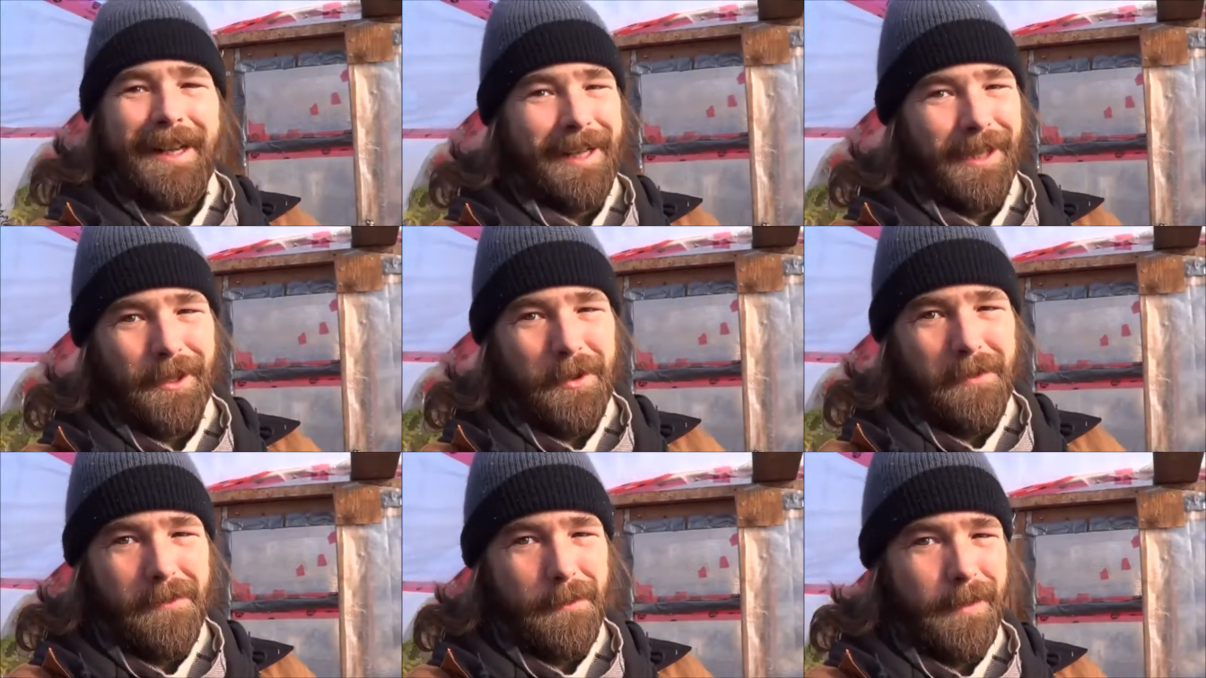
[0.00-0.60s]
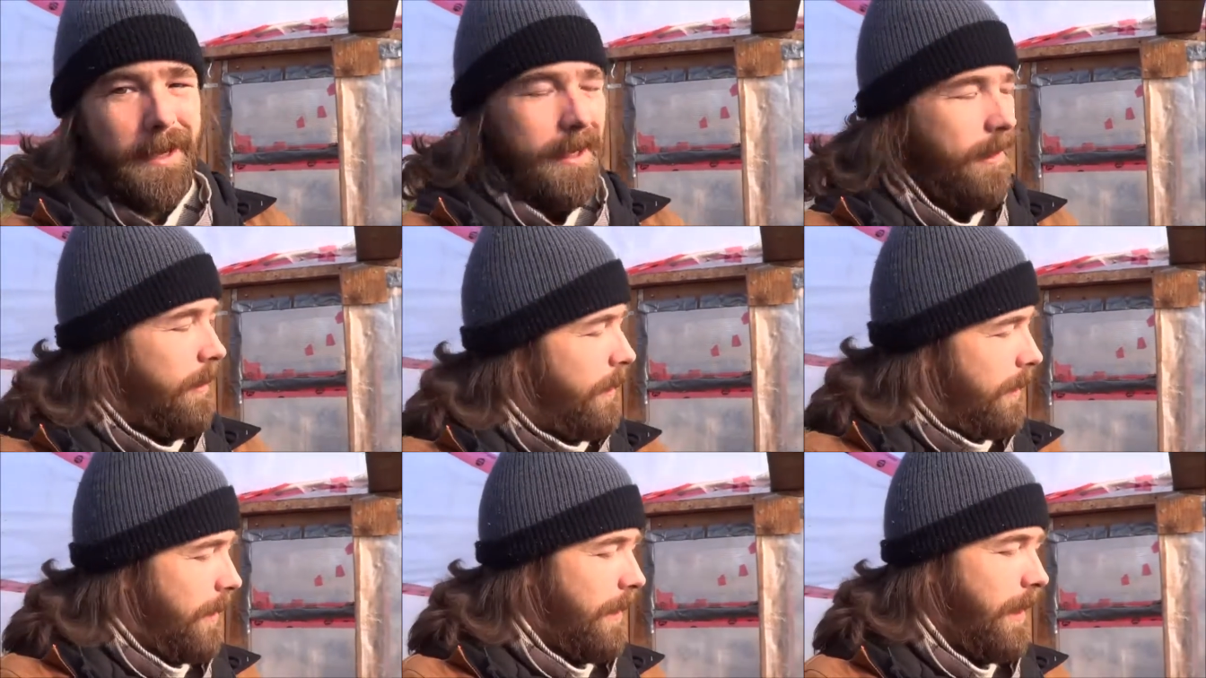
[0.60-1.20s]
Hello everybody.
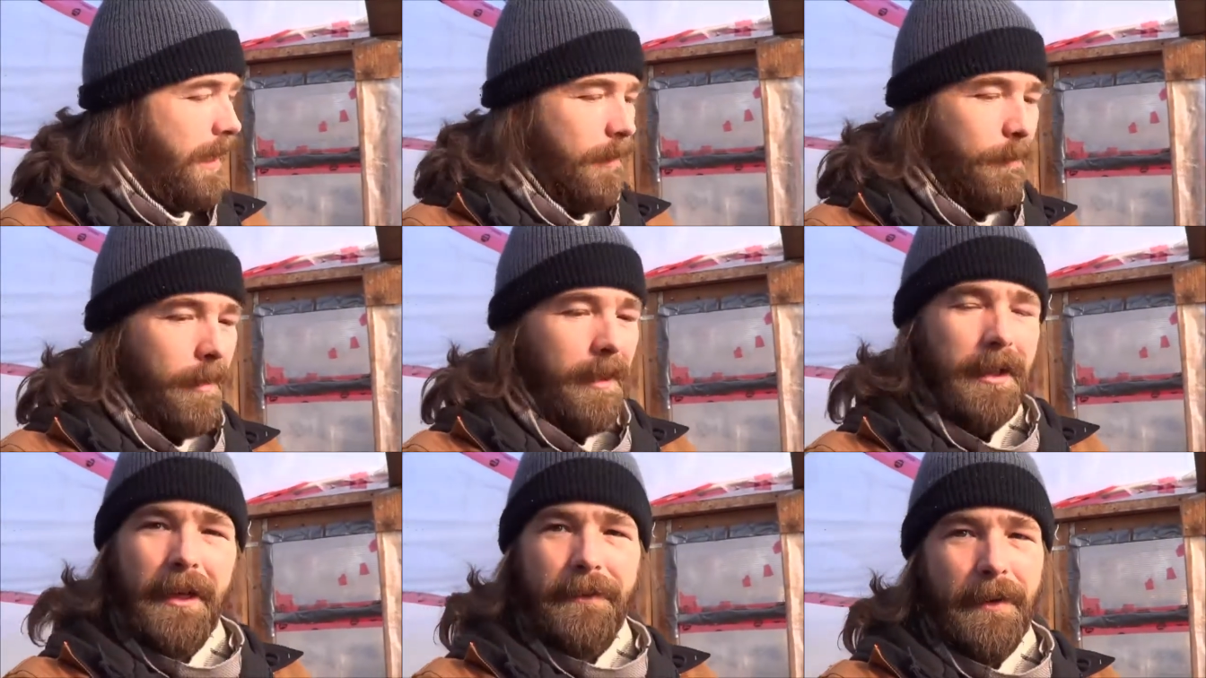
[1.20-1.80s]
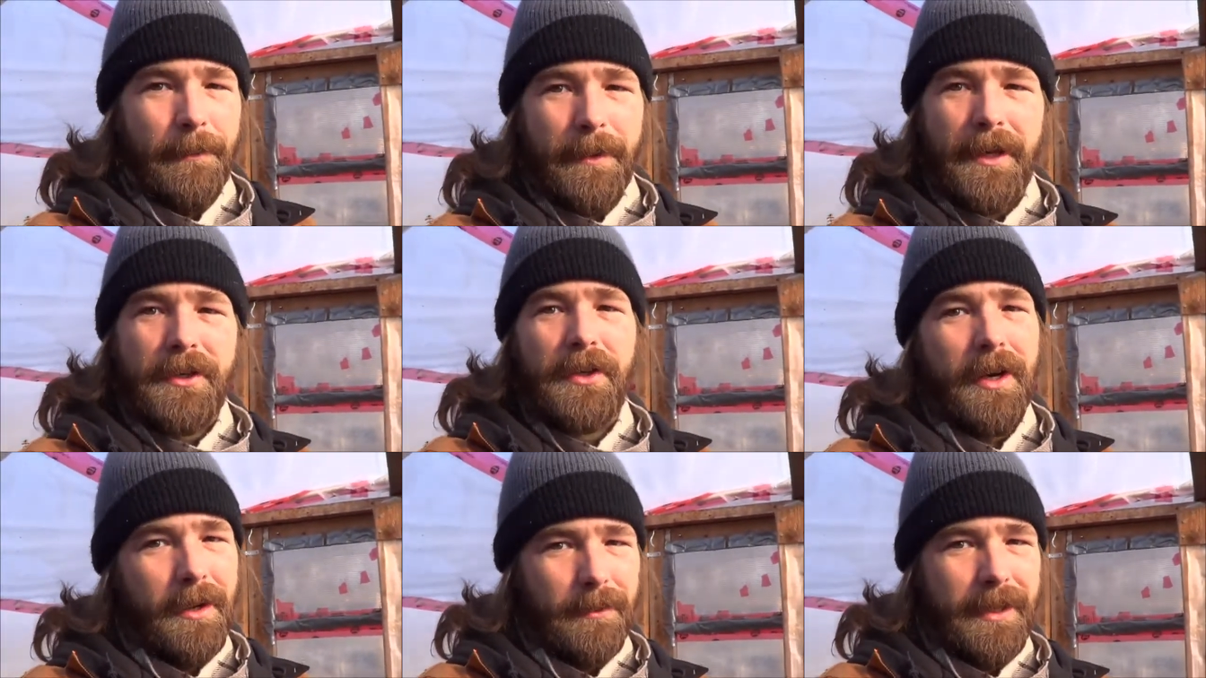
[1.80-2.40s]
Alright, well if I'm going
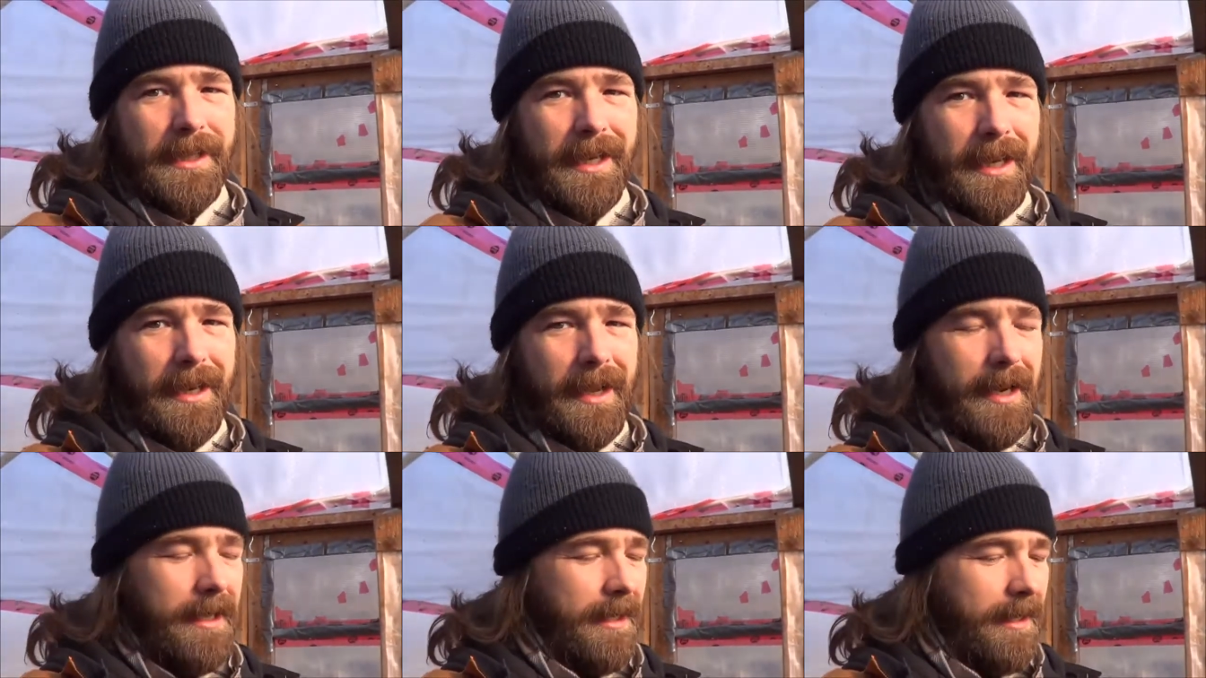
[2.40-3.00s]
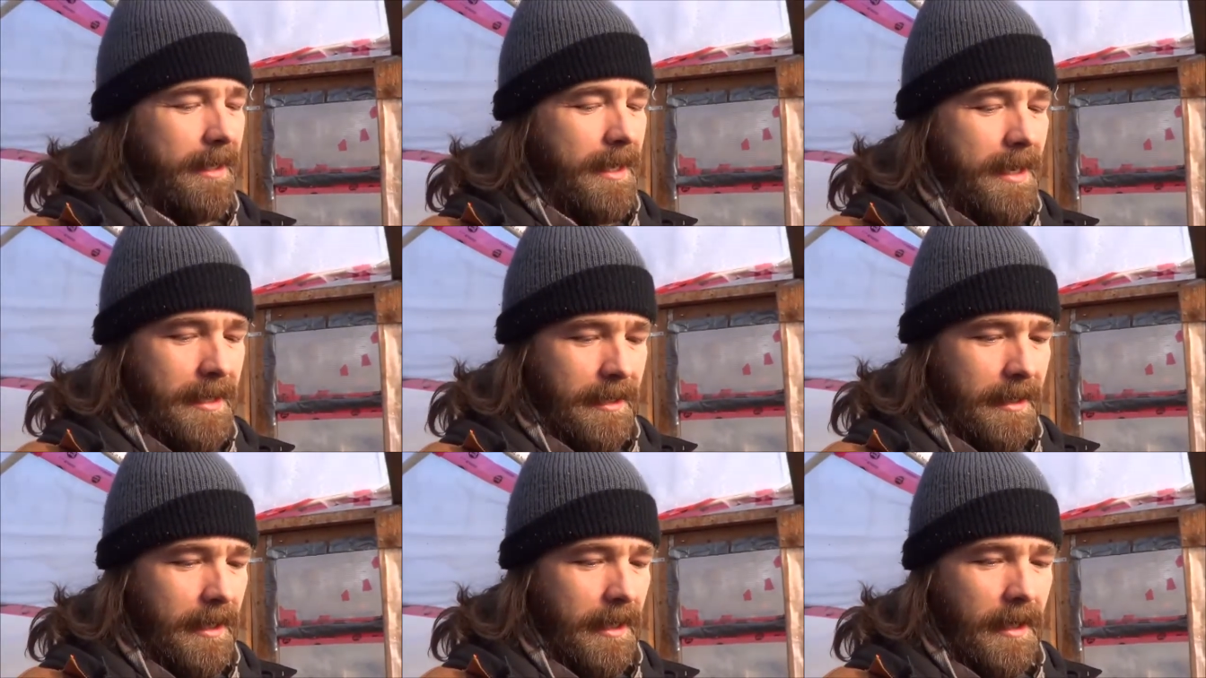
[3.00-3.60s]
to try and retain any of the
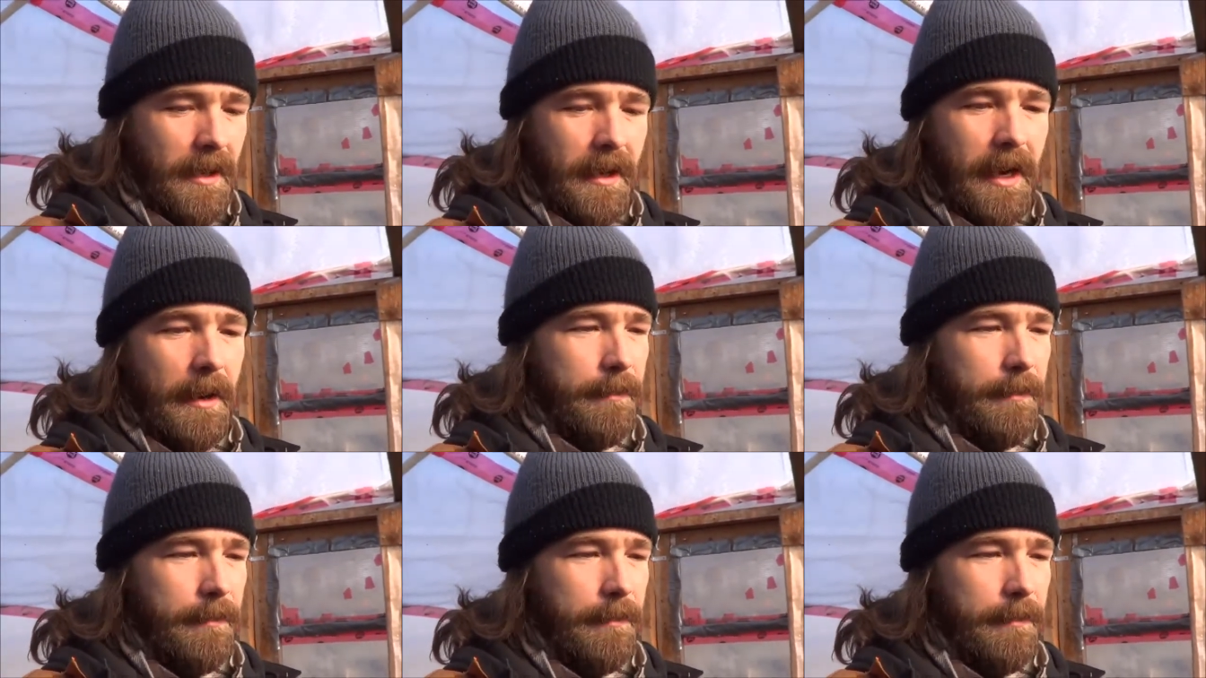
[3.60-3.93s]
heat in here,